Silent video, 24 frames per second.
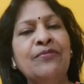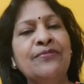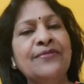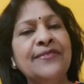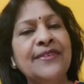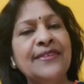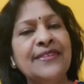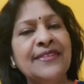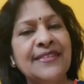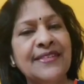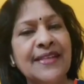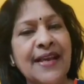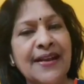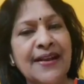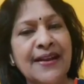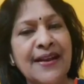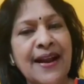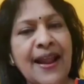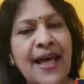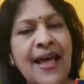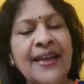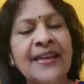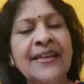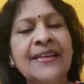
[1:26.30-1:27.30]
of
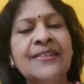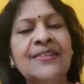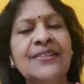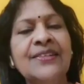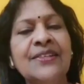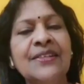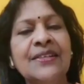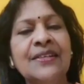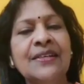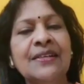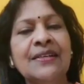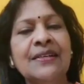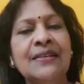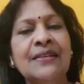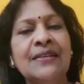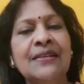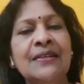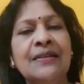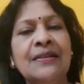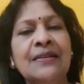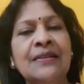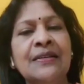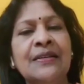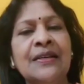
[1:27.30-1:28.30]
sunlight
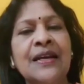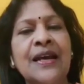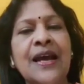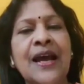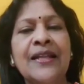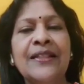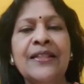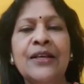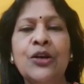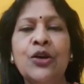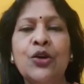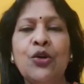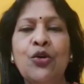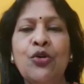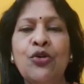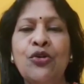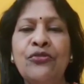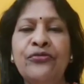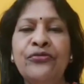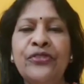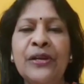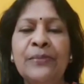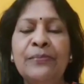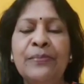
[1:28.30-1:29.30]
and the
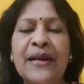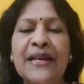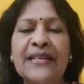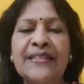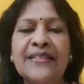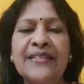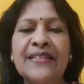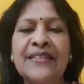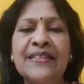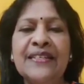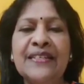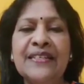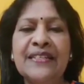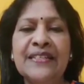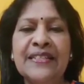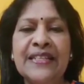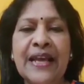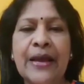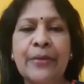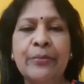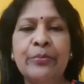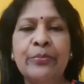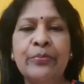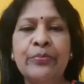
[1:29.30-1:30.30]
chlorophyll present in
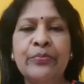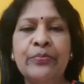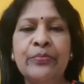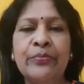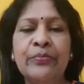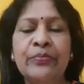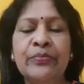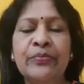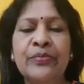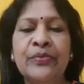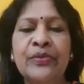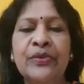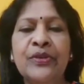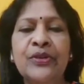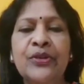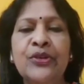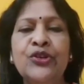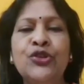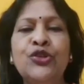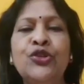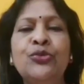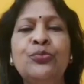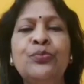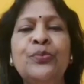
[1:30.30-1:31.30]
them
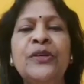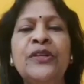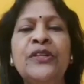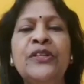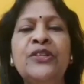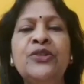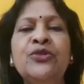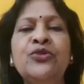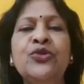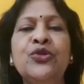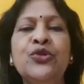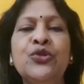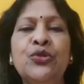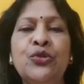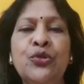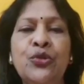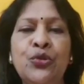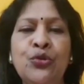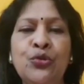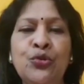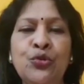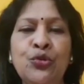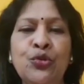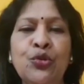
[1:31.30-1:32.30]
to produce
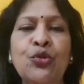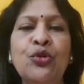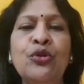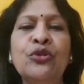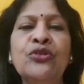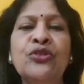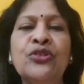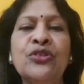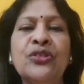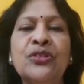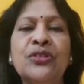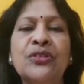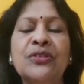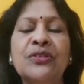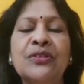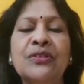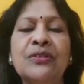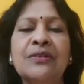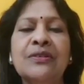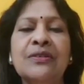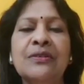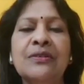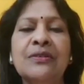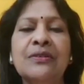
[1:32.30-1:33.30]
glucose
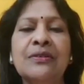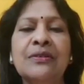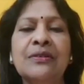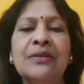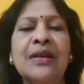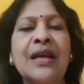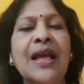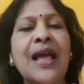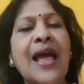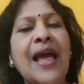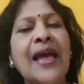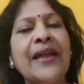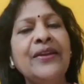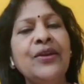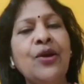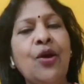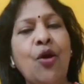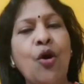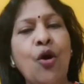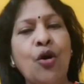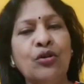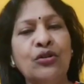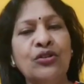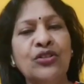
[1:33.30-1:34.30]
and
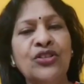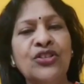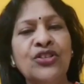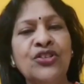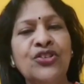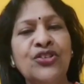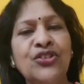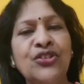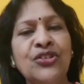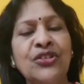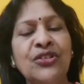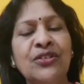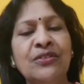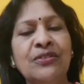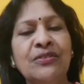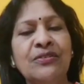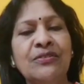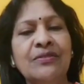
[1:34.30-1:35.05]
oxygen.